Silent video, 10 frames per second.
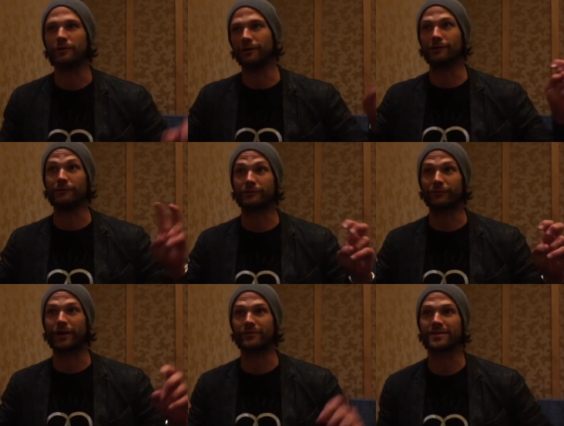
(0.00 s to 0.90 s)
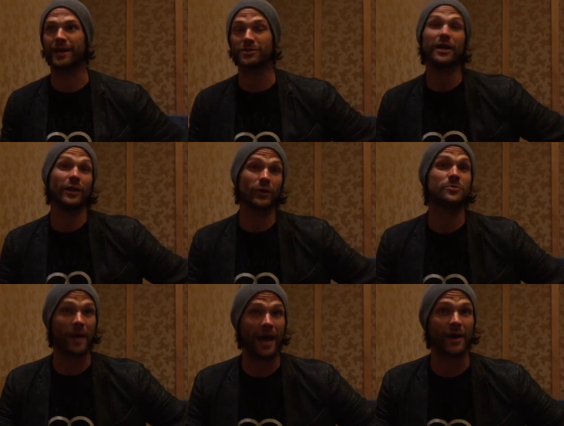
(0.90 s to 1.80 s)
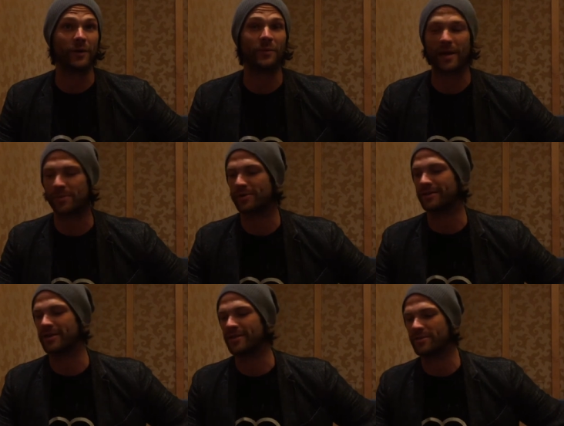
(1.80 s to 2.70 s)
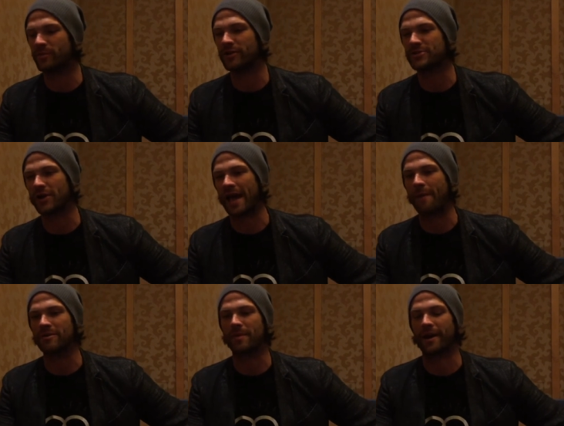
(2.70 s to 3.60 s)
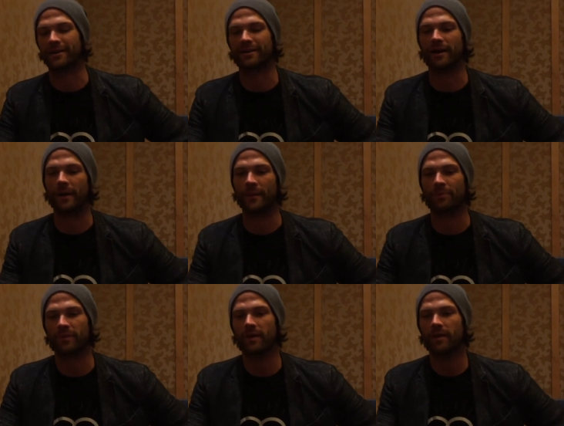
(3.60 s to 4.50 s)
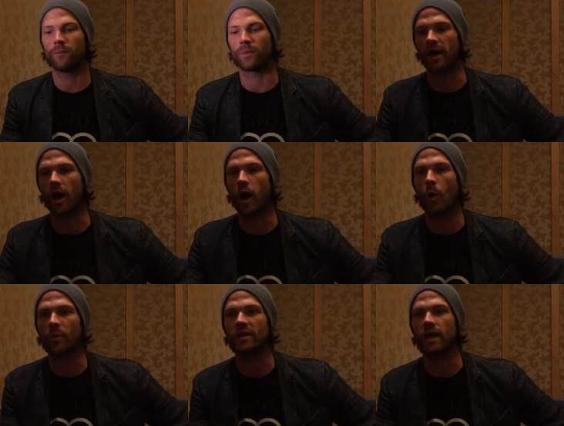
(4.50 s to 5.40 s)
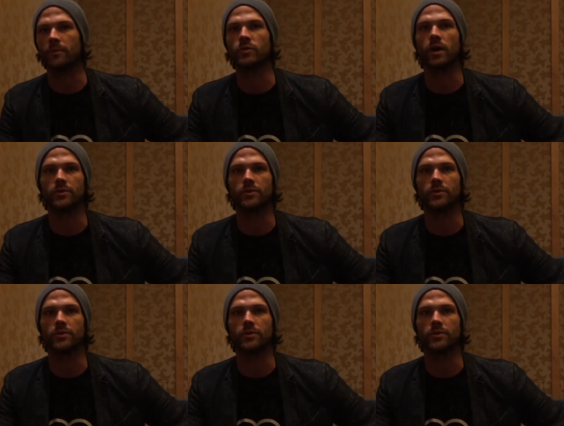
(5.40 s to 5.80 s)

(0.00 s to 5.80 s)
we let Lucifer out of his cage. Looks bad on paper, and the, and the Brits aren't happy about it. Um, but I, I hope we can come to an